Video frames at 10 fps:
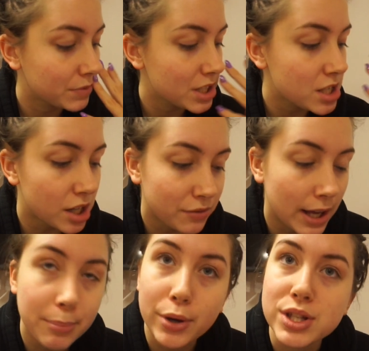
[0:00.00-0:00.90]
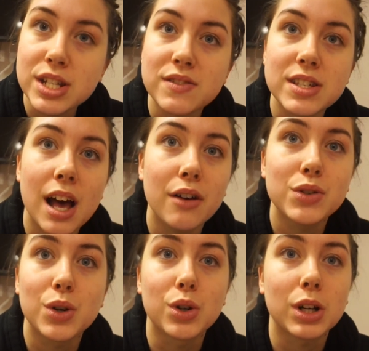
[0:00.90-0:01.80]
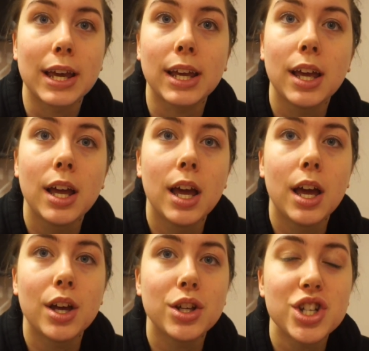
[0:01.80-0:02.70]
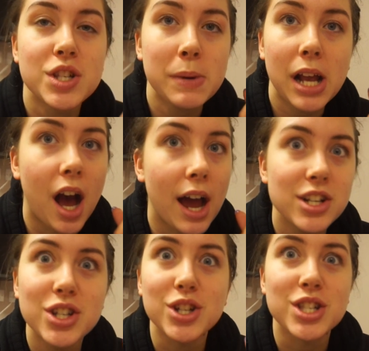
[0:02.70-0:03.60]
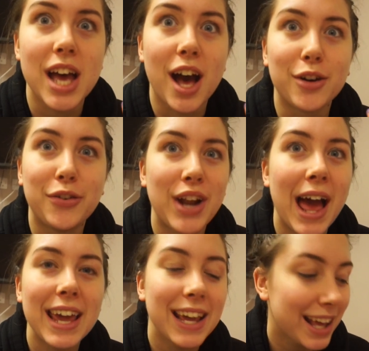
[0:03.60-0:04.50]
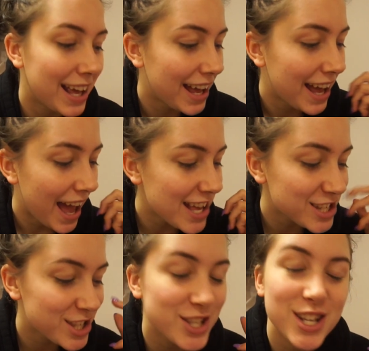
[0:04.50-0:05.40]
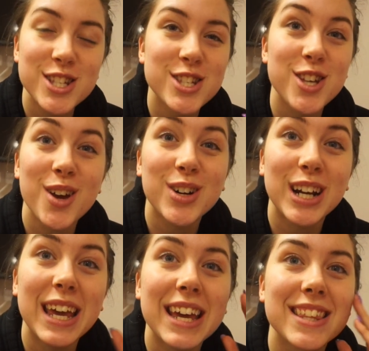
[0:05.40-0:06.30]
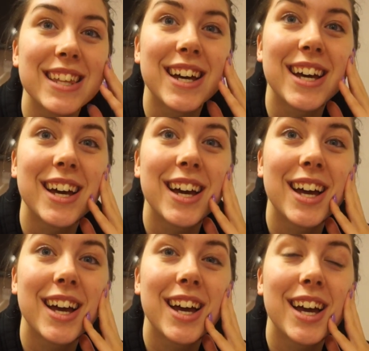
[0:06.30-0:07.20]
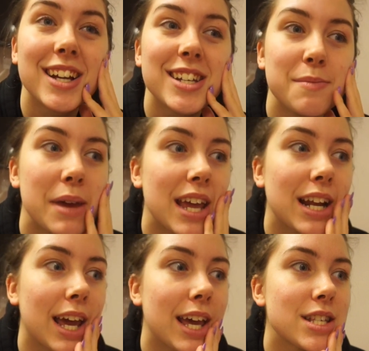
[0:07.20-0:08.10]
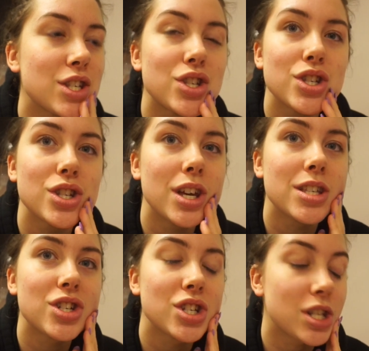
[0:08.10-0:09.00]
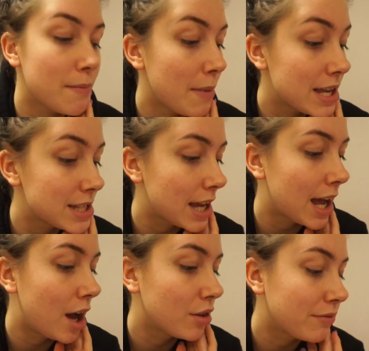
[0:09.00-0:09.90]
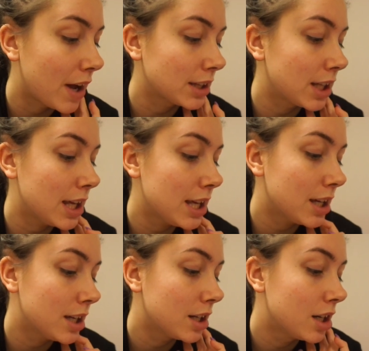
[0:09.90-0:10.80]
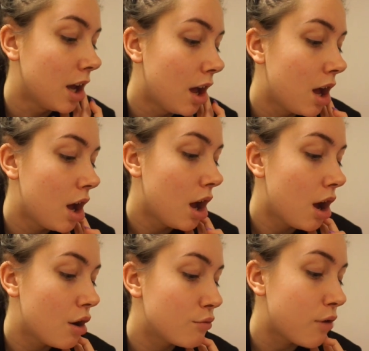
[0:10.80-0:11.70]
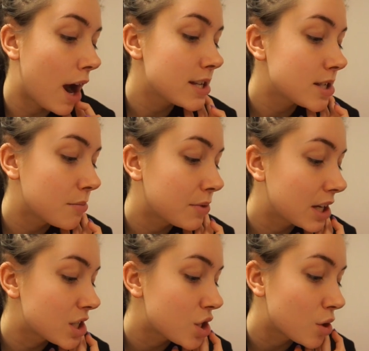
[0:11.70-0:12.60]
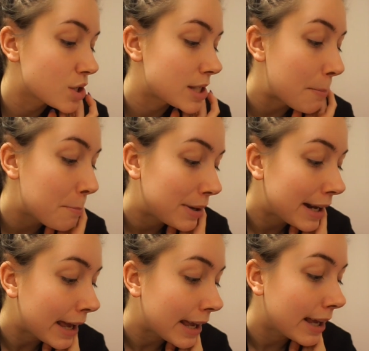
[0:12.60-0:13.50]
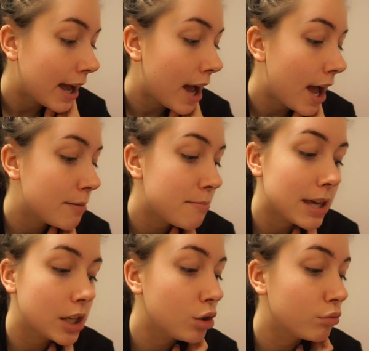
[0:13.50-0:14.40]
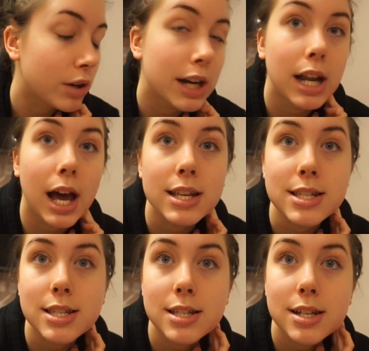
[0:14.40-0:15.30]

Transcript: The stuff like positive self-talk, like just be kind to yourself. Like it's so clear that to me, like it's just amazing how the fact that he can write something so simply and make you realize